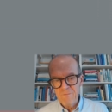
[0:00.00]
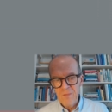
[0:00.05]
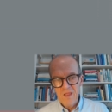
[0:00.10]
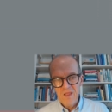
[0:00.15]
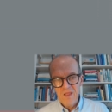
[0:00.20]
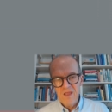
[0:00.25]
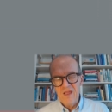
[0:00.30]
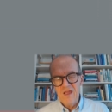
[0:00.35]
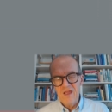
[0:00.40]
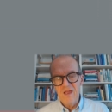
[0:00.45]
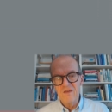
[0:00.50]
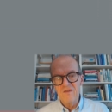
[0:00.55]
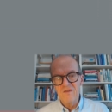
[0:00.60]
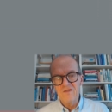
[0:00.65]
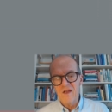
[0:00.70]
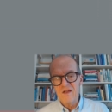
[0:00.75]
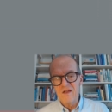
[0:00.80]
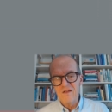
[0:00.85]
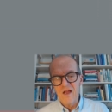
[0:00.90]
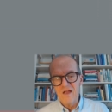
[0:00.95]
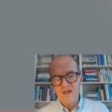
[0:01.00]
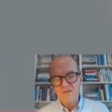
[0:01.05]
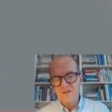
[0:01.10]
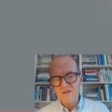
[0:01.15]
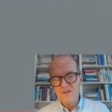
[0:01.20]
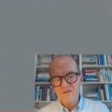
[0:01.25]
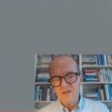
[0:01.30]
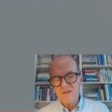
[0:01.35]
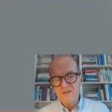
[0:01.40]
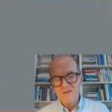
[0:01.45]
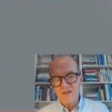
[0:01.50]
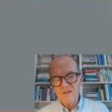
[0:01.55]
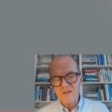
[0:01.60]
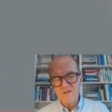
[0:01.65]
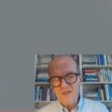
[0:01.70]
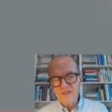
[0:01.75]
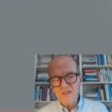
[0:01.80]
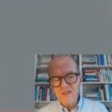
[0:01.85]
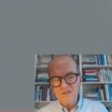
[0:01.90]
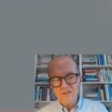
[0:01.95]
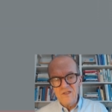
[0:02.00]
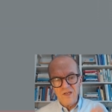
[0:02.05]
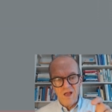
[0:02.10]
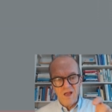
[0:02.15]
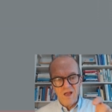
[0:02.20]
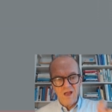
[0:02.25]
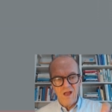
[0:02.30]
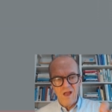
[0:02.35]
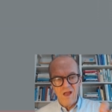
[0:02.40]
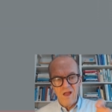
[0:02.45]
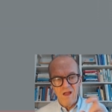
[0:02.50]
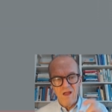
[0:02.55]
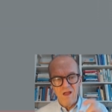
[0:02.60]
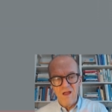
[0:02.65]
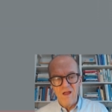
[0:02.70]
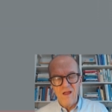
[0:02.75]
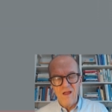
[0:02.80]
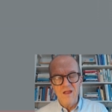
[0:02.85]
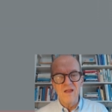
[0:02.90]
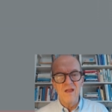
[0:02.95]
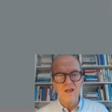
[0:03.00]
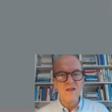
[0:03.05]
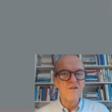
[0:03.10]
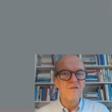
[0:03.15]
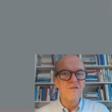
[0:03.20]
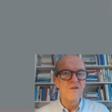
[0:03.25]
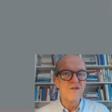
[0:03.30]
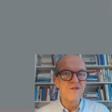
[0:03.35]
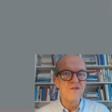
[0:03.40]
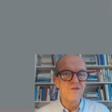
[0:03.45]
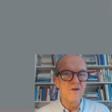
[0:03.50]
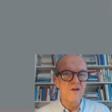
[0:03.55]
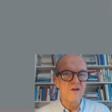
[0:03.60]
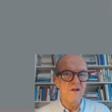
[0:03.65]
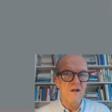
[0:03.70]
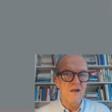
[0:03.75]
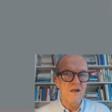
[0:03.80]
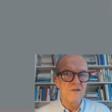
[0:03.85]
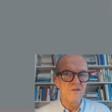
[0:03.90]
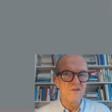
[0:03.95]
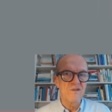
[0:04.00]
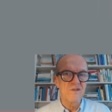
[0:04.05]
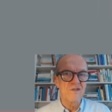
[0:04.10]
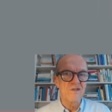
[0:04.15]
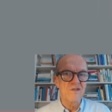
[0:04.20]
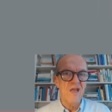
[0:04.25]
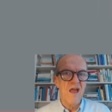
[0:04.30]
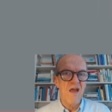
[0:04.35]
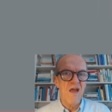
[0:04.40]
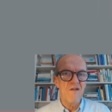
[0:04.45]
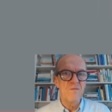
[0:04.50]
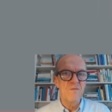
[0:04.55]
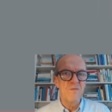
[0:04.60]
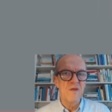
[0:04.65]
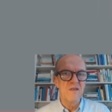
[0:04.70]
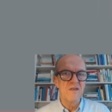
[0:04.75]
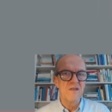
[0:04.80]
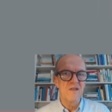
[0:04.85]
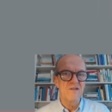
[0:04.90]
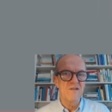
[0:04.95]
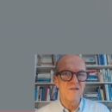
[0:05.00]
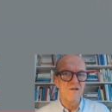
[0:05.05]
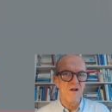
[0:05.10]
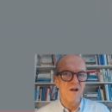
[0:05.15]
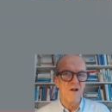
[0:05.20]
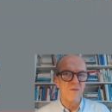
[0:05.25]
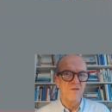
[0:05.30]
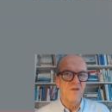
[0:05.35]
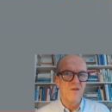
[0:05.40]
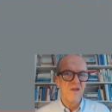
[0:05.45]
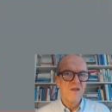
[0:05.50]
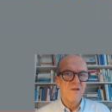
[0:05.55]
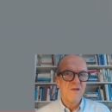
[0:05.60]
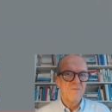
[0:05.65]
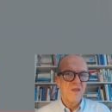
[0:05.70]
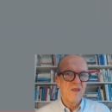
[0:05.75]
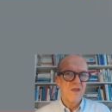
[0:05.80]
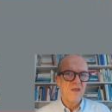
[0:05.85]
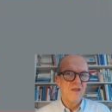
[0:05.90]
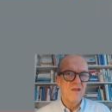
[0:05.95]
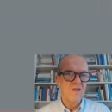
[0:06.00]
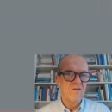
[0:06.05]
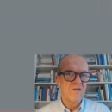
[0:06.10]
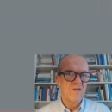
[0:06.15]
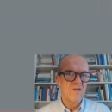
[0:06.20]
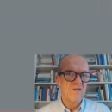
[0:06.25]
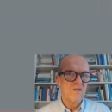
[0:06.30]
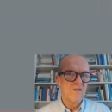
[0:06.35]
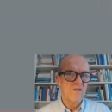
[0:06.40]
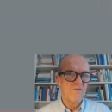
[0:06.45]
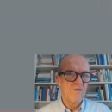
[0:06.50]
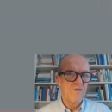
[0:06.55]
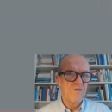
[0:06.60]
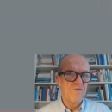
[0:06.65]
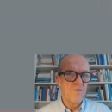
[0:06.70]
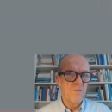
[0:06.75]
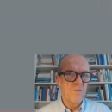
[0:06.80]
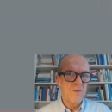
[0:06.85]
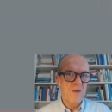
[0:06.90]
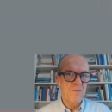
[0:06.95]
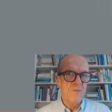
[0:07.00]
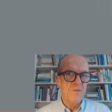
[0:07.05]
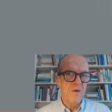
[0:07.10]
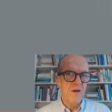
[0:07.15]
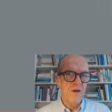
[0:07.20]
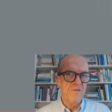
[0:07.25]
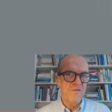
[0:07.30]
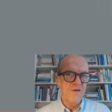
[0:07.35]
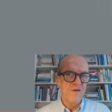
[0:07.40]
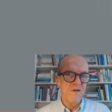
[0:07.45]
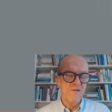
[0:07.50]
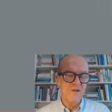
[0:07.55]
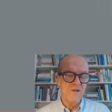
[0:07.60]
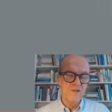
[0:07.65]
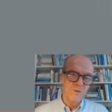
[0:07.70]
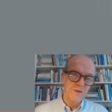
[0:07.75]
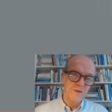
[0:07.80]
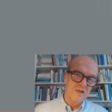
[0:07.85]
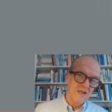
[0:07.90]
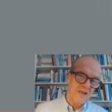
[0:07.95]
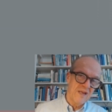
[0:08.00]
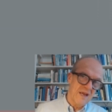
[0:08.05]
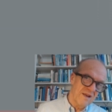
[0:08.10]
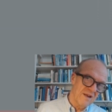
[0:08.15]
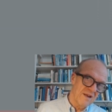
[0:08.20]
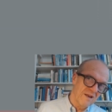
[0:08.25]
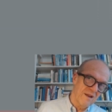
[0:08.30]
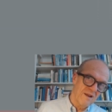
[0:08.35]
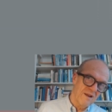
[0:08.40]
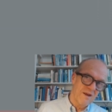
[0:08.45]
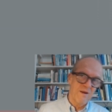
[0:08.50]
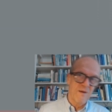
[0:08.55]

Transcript: And these individual characteristics have been described in the review paper by Fredericks, but again,